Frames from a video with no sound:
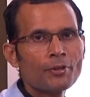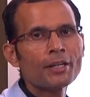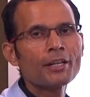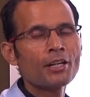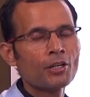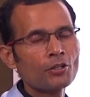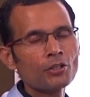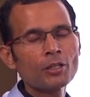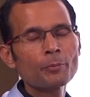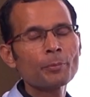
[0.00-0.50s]

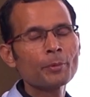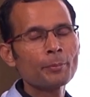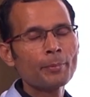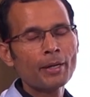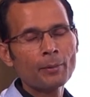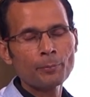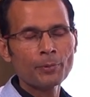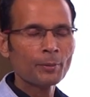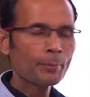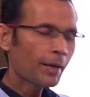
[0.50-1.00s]

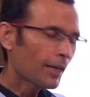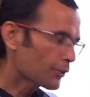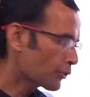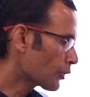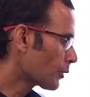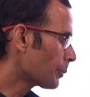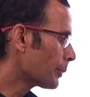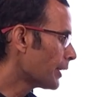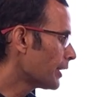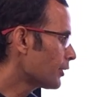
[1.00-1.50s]
ventricular
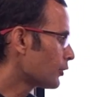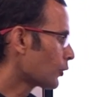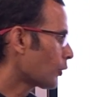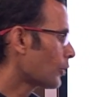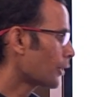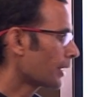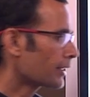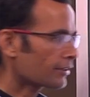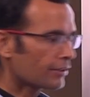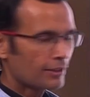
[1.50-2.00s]
premature beats
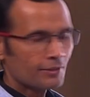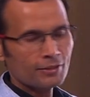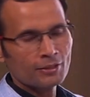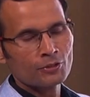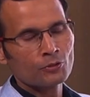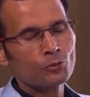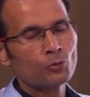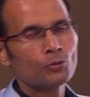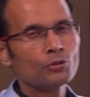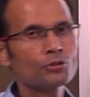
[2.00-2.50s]
or
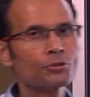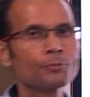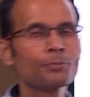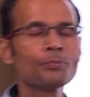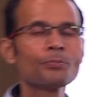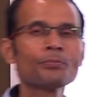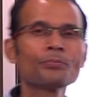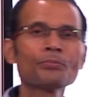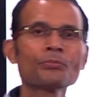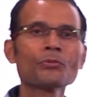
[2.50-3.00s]
extrasystoles.
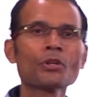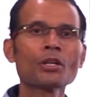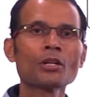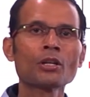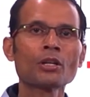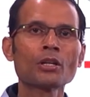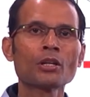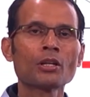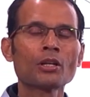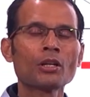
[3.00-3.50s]

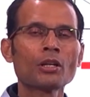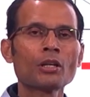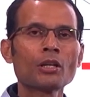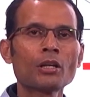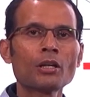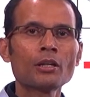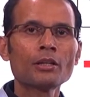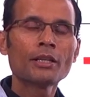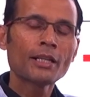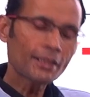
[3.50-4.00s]

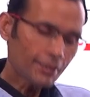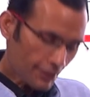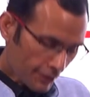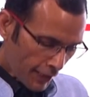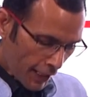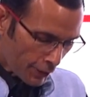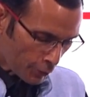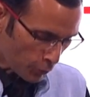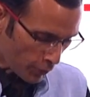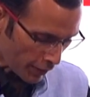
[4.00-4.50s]
Let's
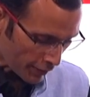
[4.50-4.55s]
try to